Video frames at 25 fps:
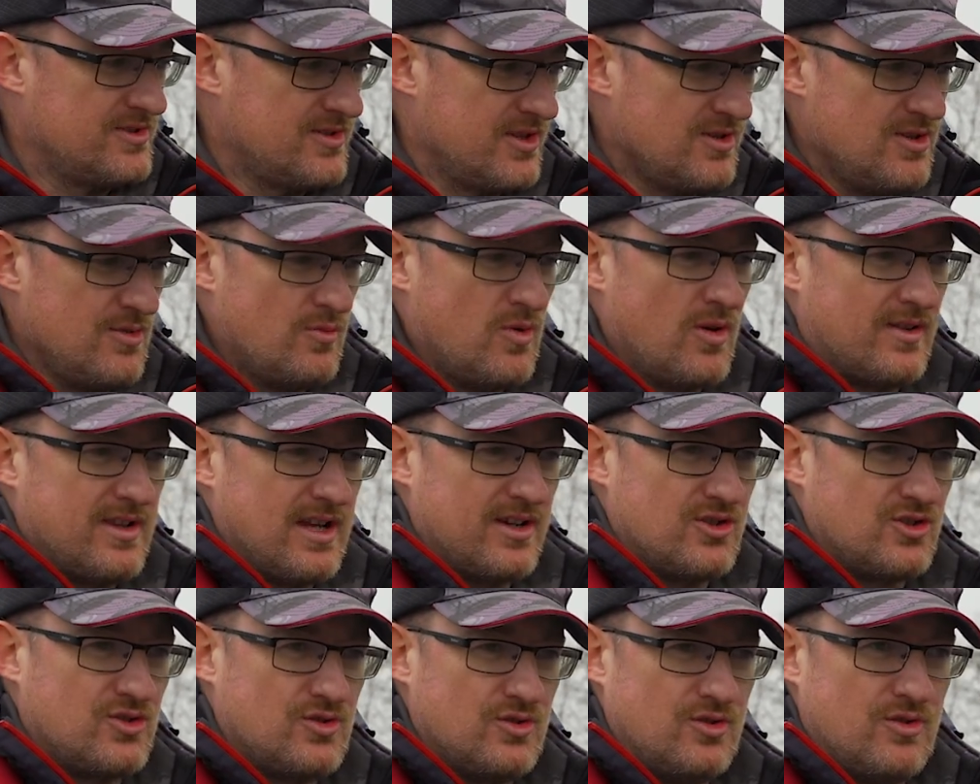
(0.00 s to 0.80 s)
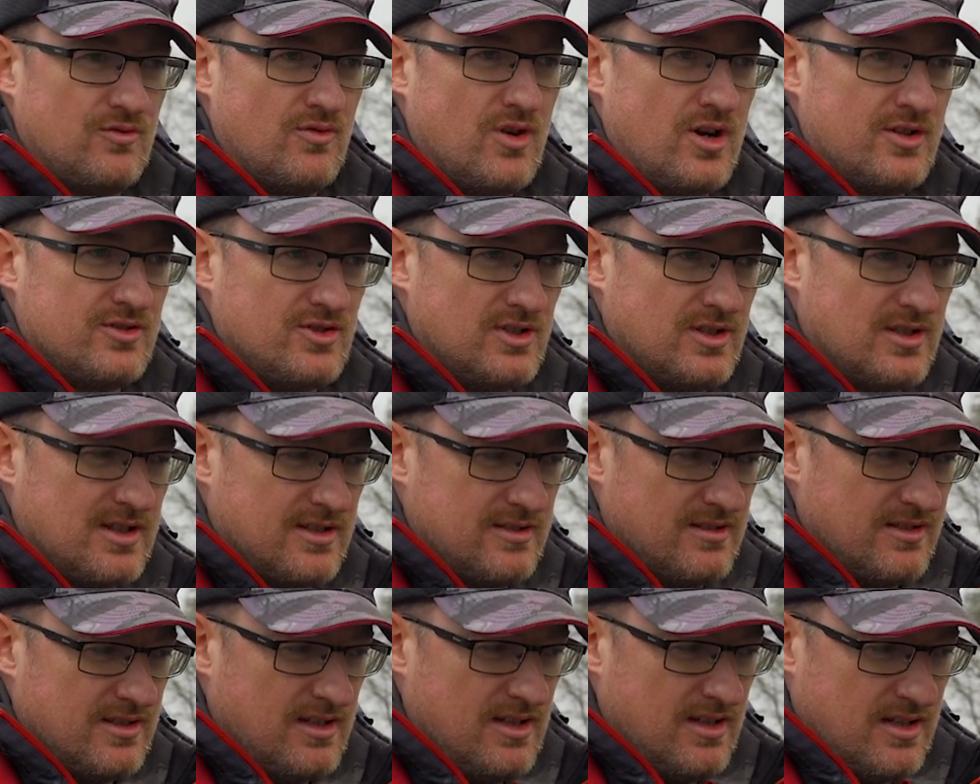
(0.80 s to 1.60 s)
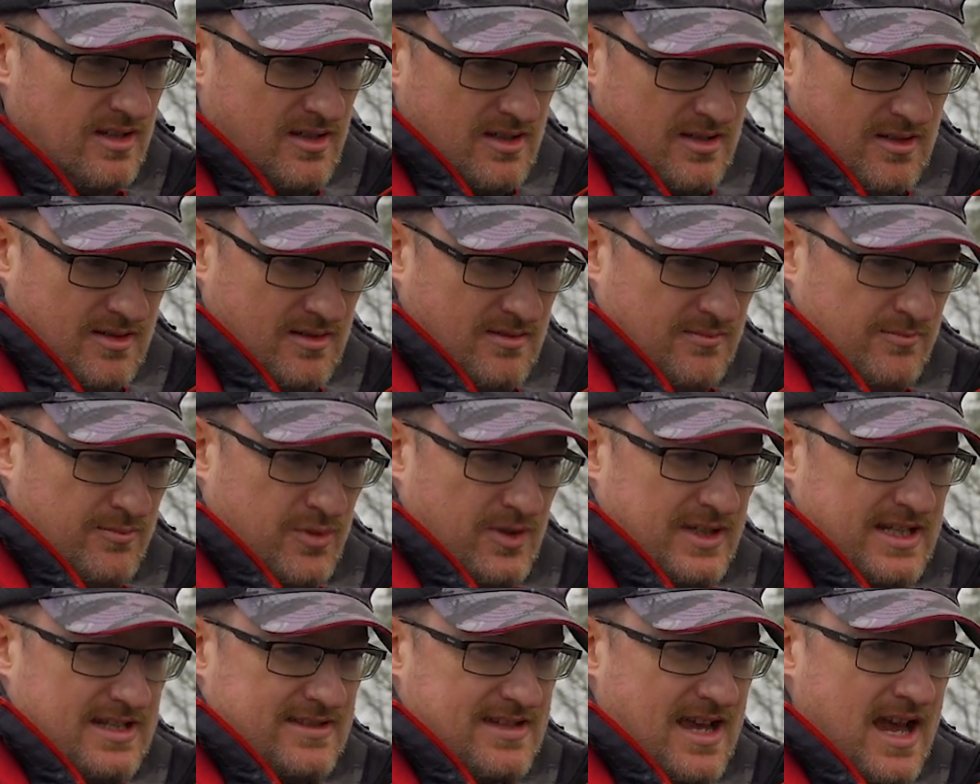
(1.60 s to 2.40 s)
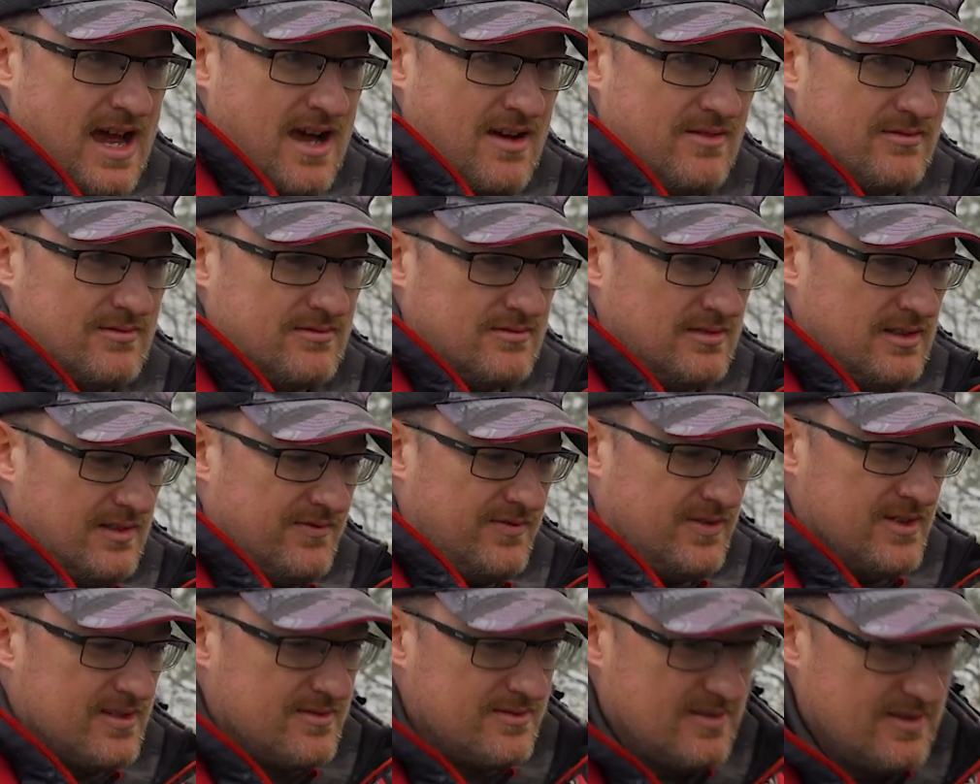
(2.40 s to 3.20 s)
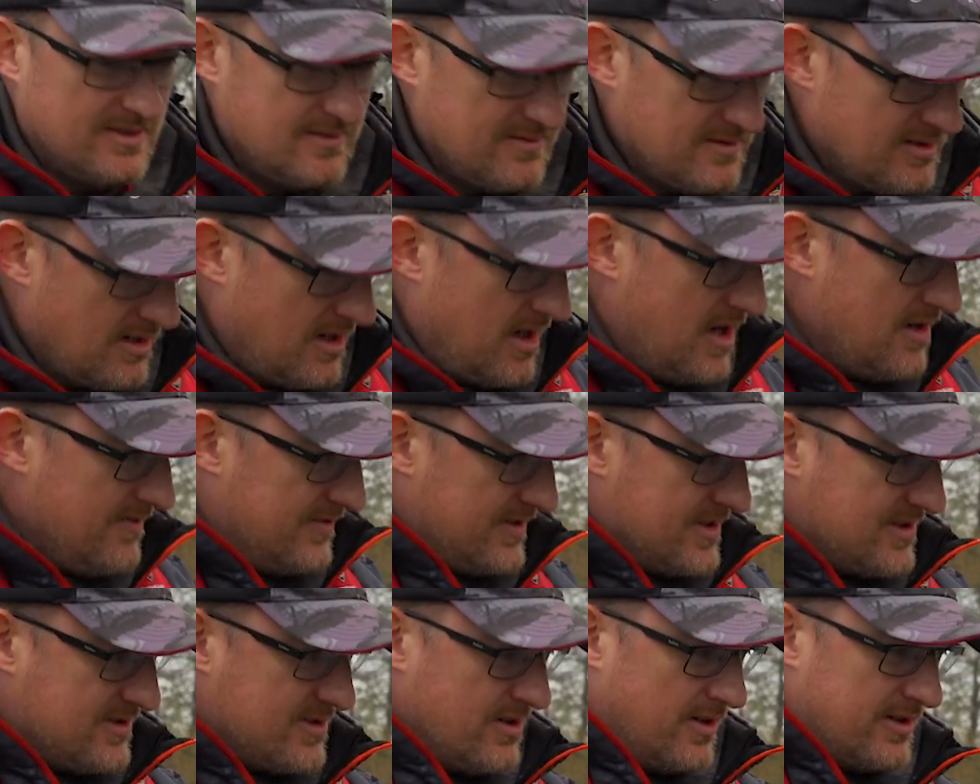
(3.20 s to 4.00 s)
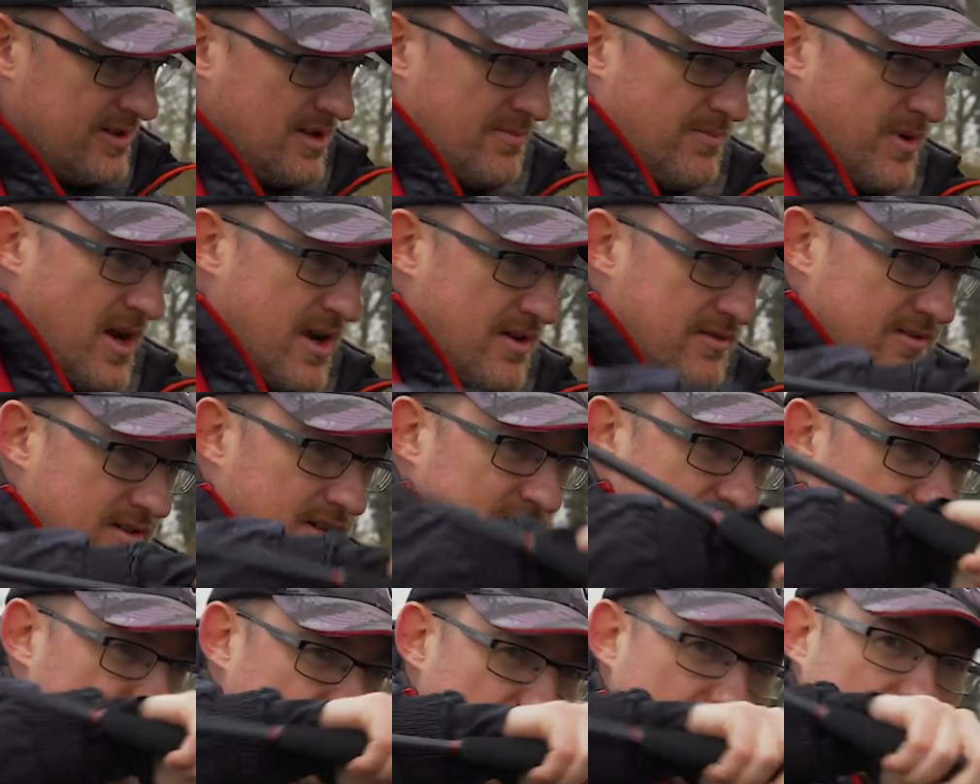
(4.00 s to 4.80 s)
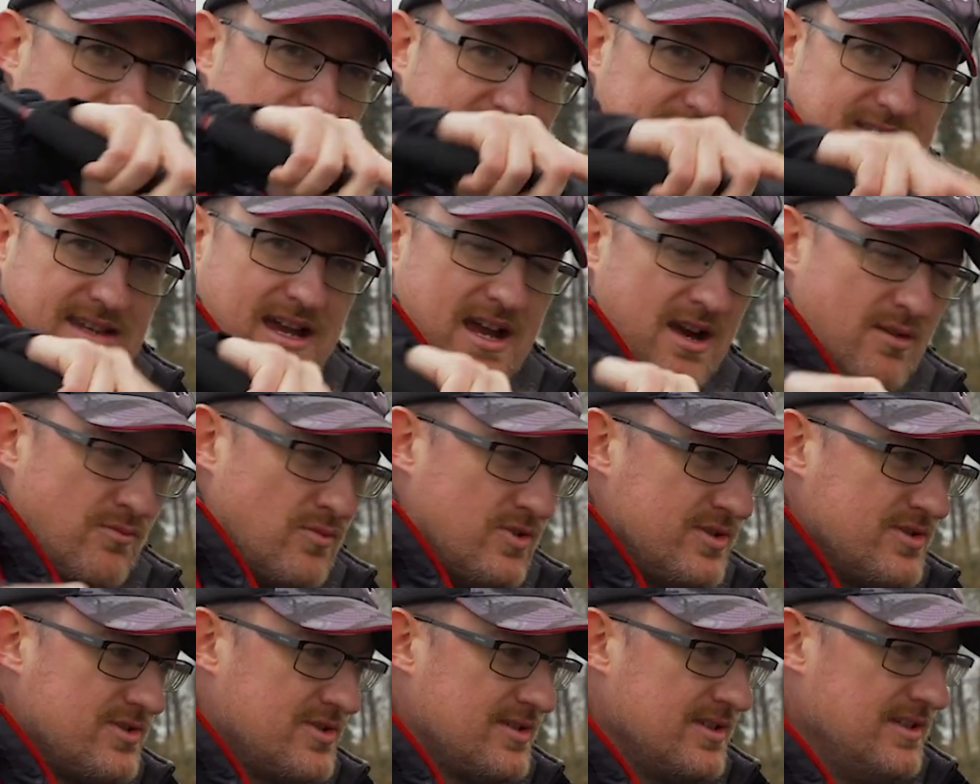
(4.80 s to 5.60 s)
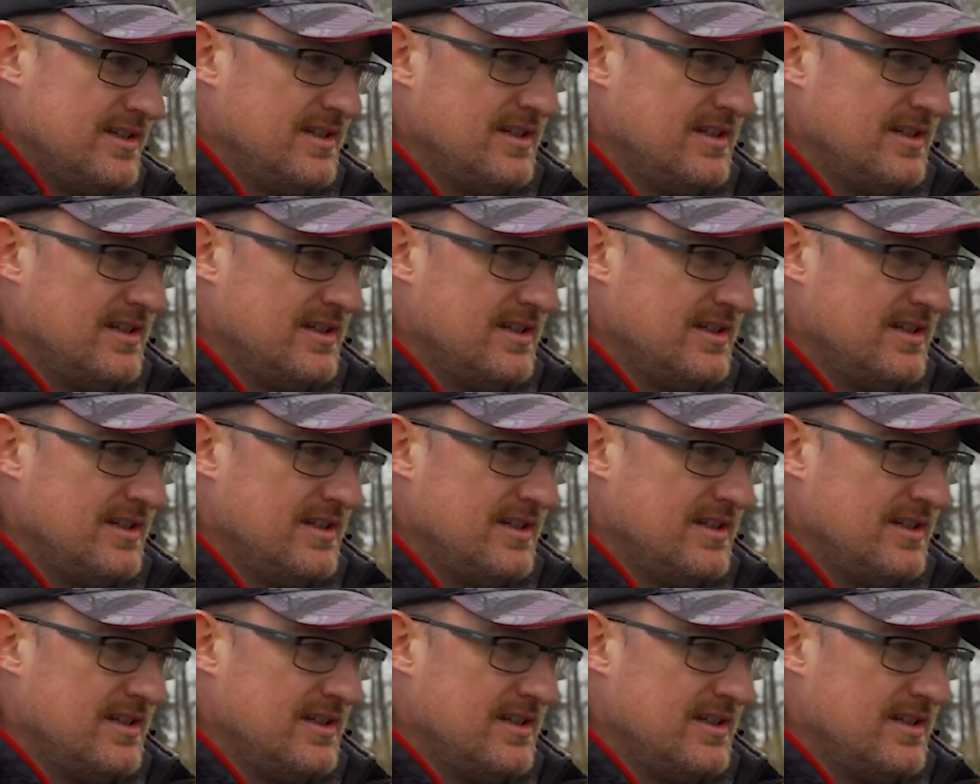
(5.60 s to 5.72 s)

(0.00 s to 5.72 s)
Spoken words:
So you want that short rod. You can put it down if you're over the side of the boat and jerk it downwards,